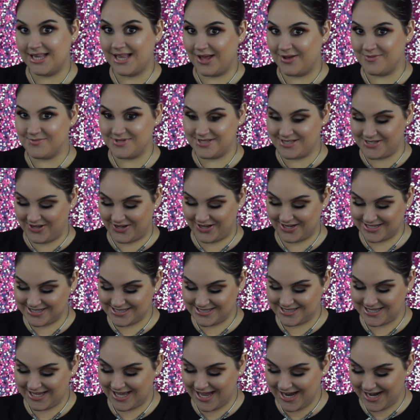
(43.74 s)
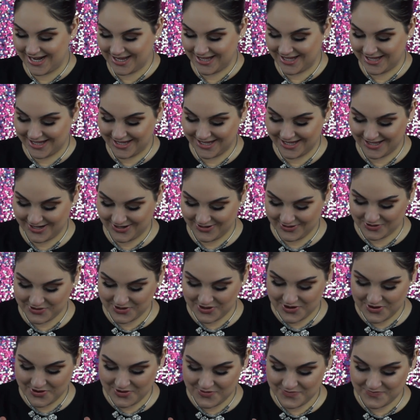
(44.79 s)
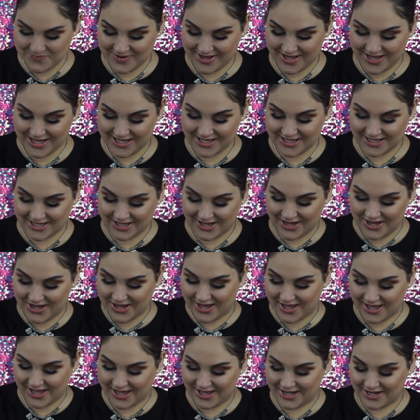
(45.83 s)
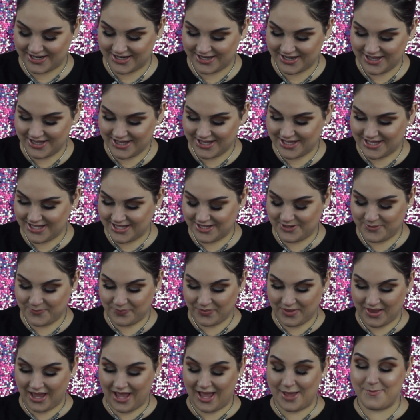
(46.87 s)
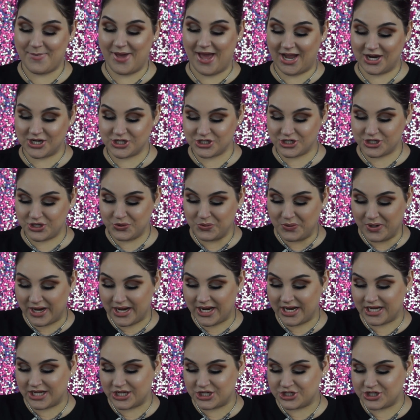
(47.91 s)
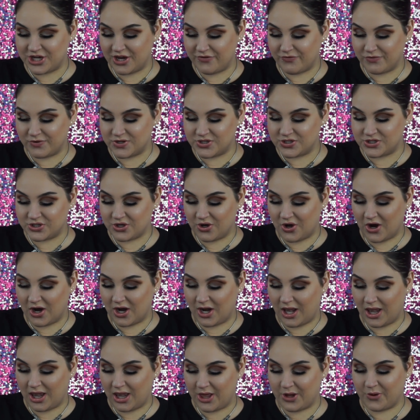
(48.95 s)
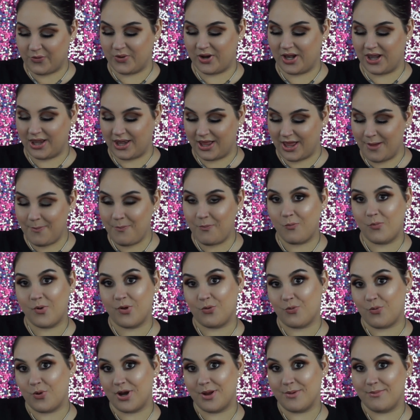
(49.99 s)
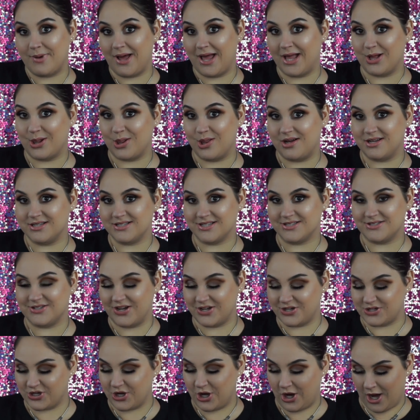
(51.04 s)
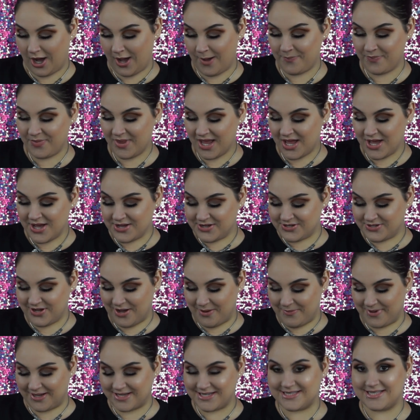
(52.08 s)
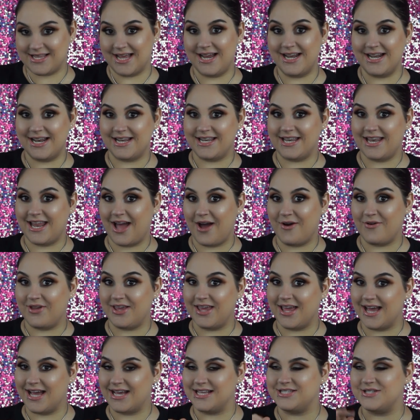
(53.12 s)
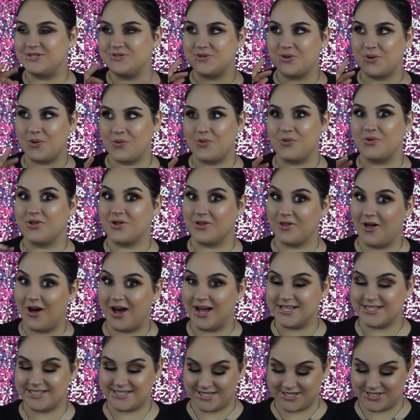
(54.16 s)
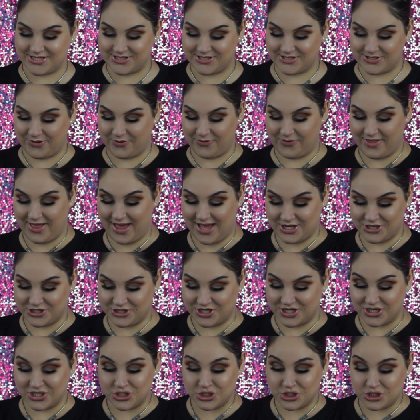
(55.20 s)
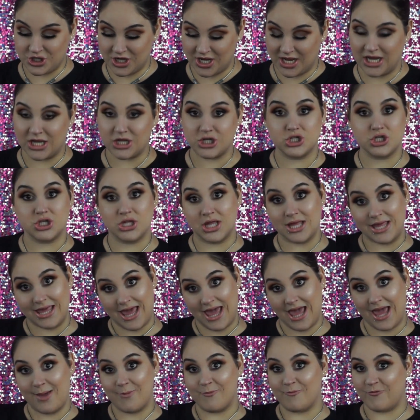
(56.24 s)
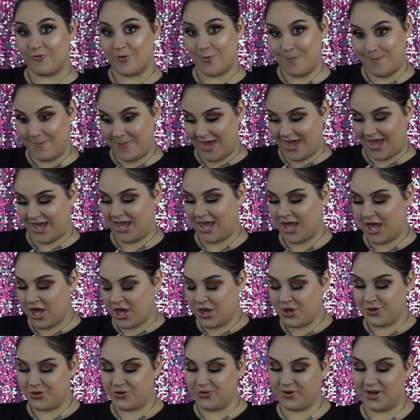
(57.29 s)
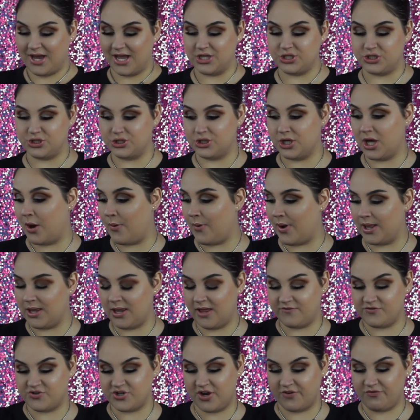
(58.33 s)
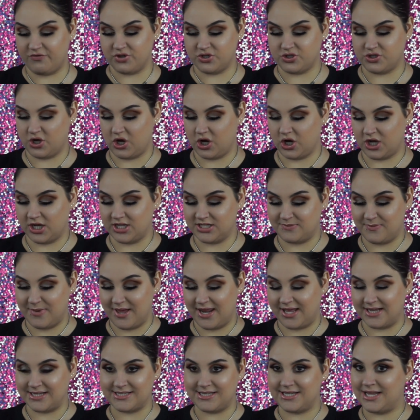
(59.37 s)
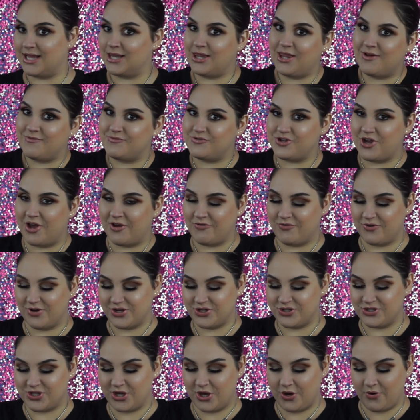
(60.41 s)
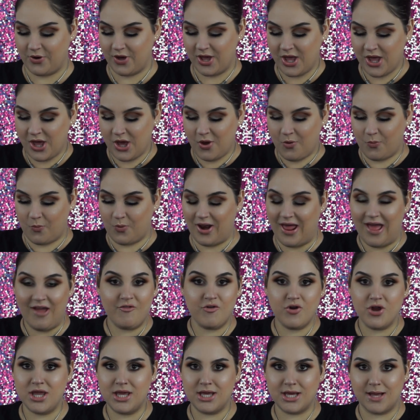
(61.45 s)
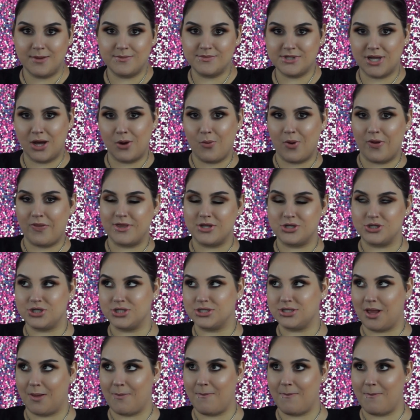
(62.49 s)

I'm so excited. Oh my God. I'm actually wearing a Jeffree Star liquid lip with one of my glosses on top. So I'm excited now he has his own glosses. So that just changed the game for me. You guys know I love Jeffree Star Cosmetics and I love Jeffree. So whatever he comes out with is just